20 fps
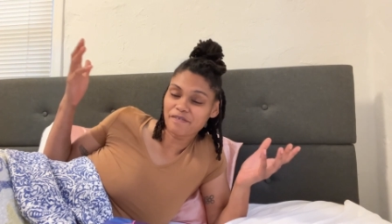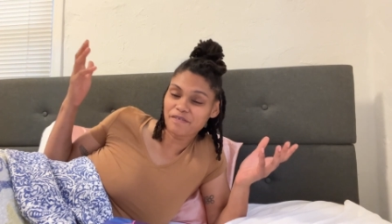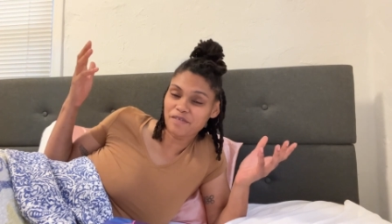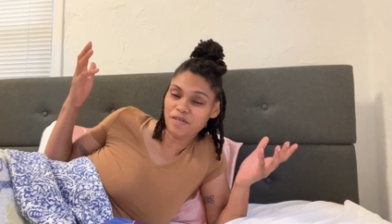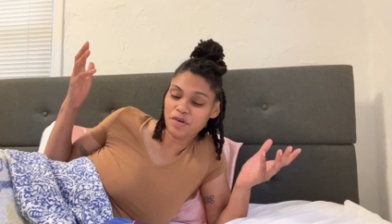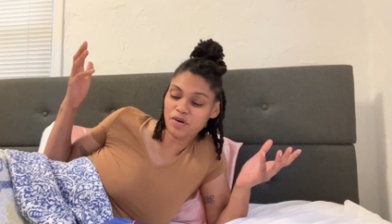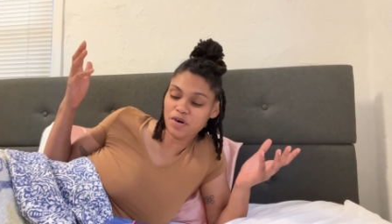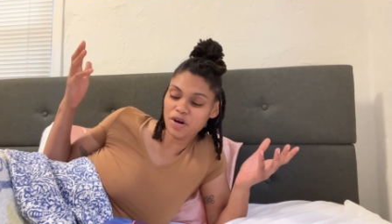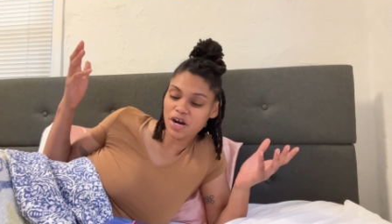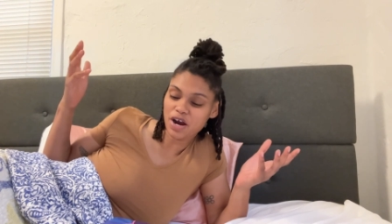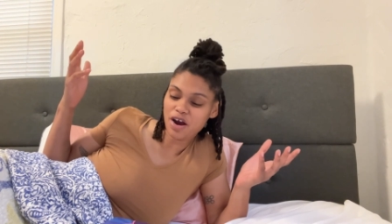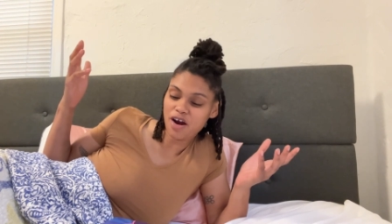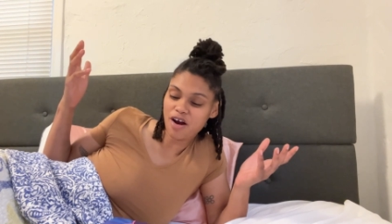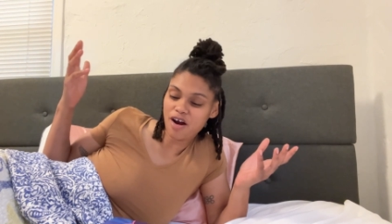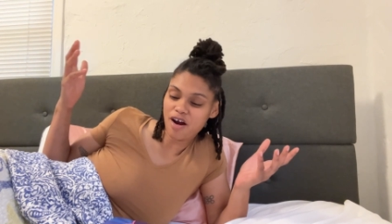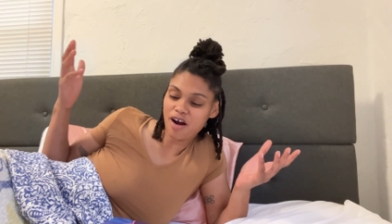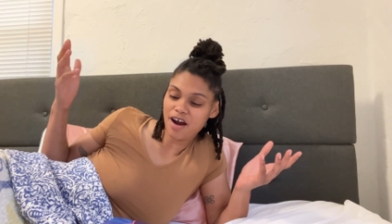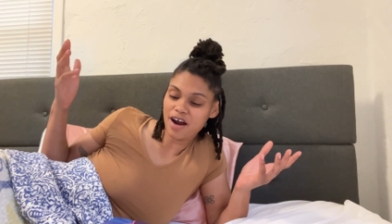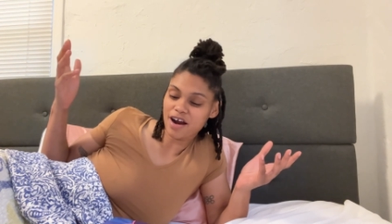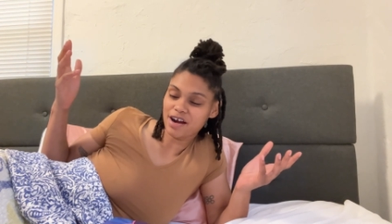for
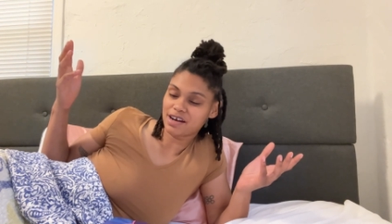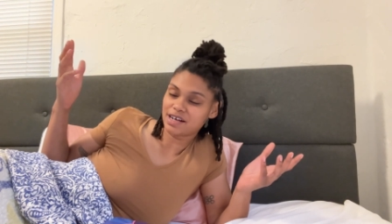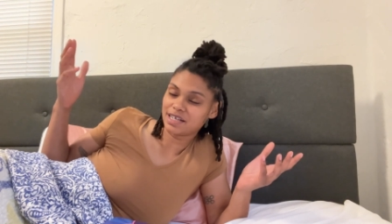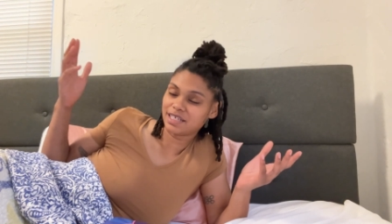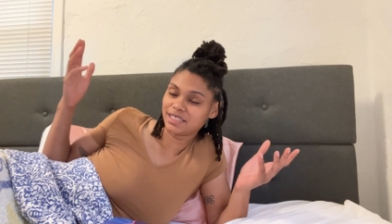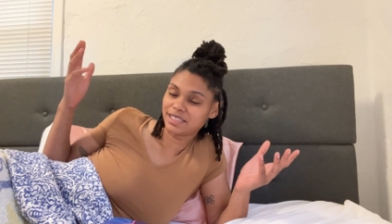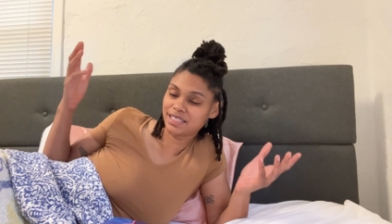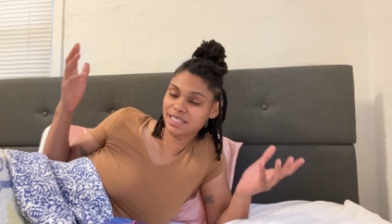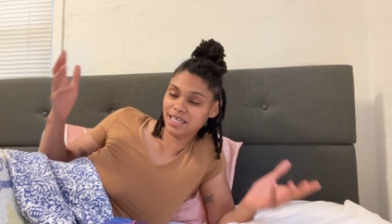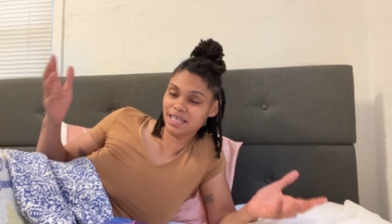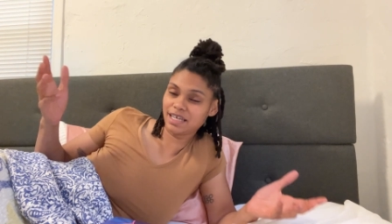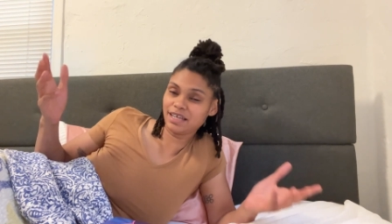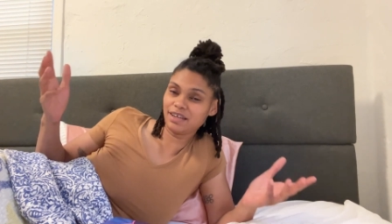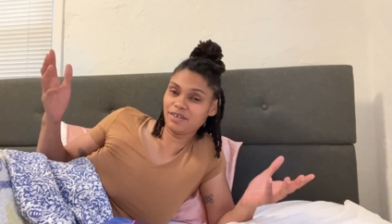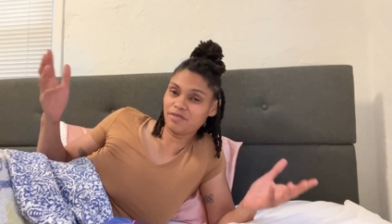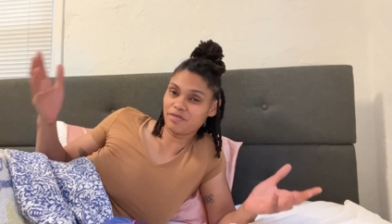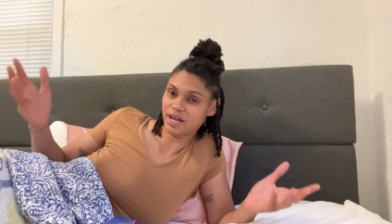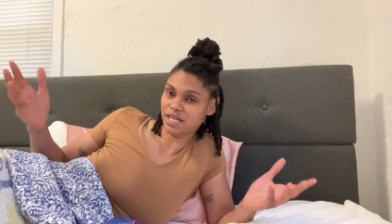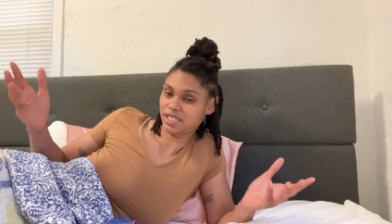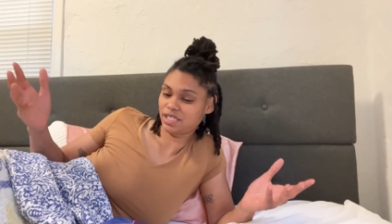our
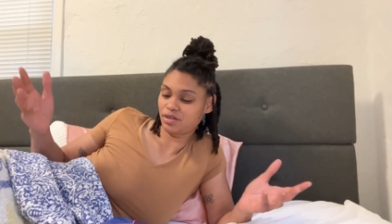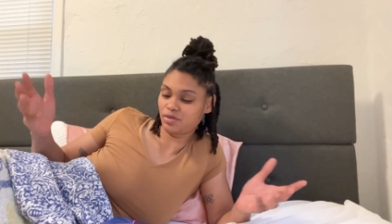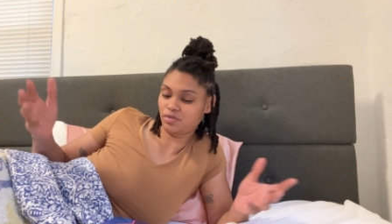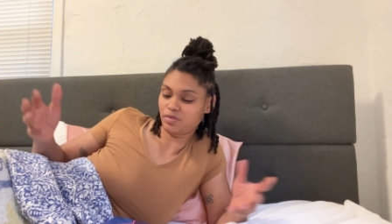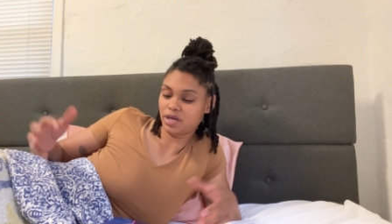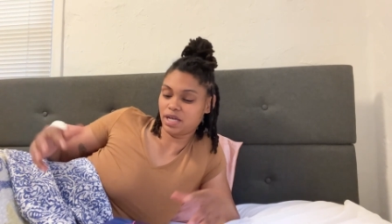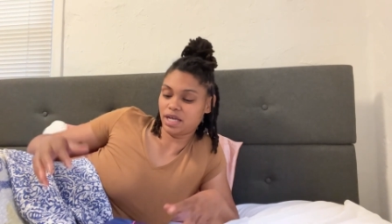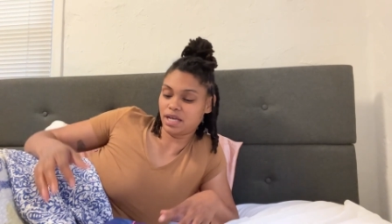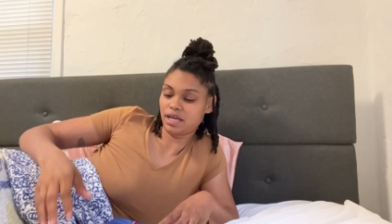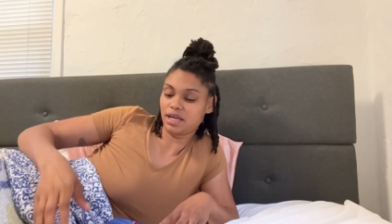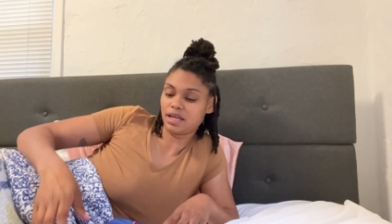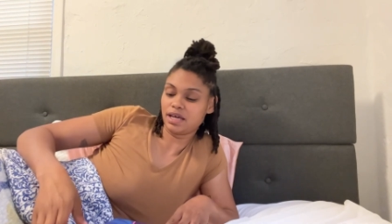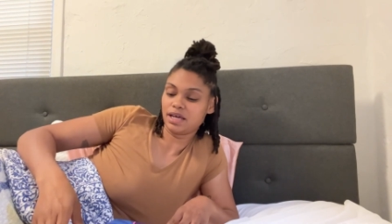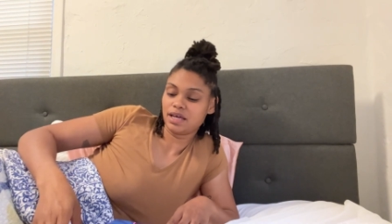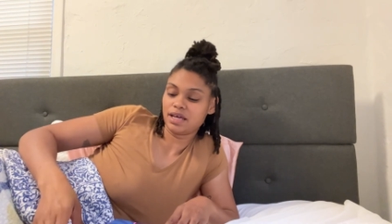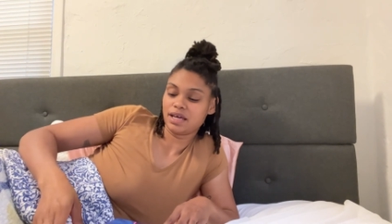teen rest and read.